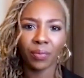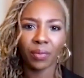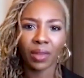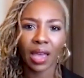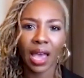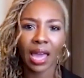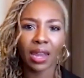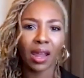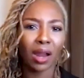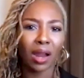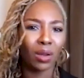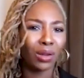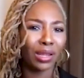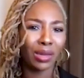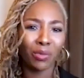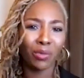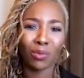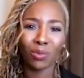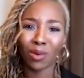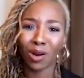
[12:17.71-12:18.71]
And not only
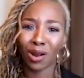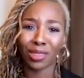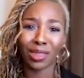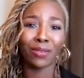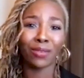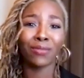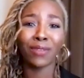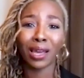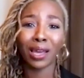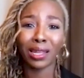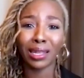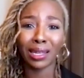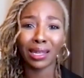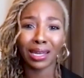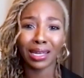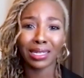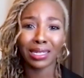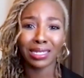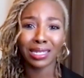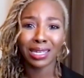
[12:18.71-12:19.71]
are they failing
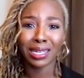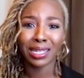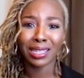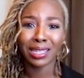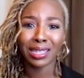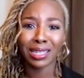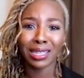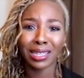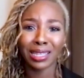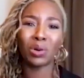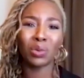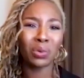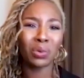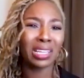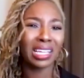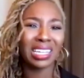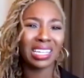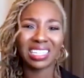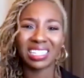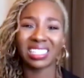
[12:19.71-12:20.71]
us, they weren't
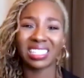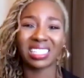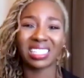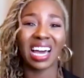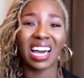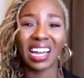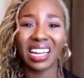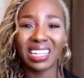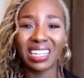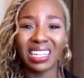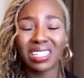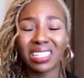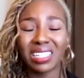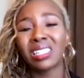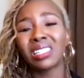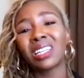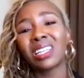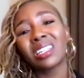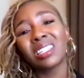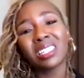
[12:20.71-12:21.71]
really designed to
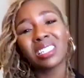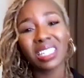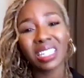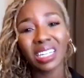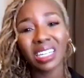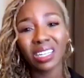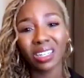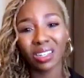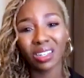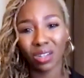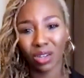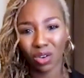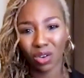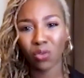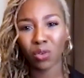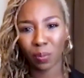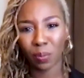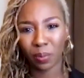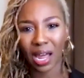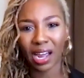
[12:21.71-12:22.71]
succeed
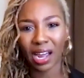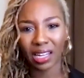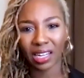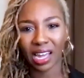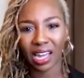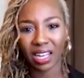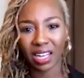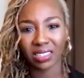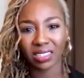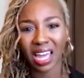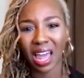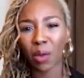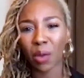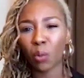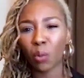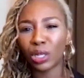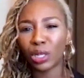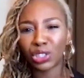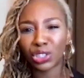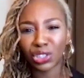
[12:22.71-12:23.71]
for Black lives. And
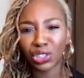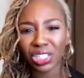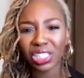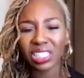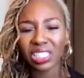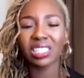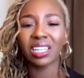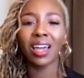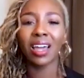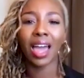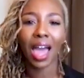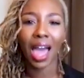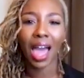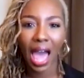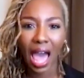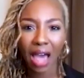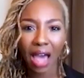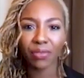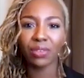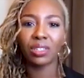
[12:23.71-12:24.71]
we just
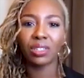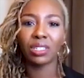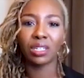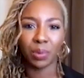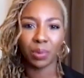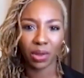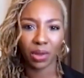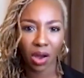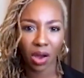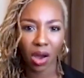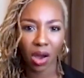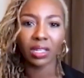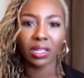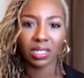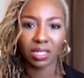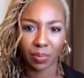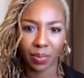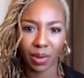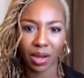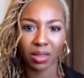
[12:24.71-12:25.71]
have to be honest
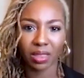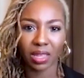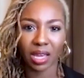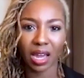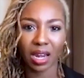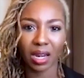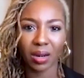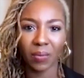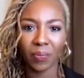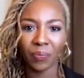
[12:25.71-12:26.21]
about that.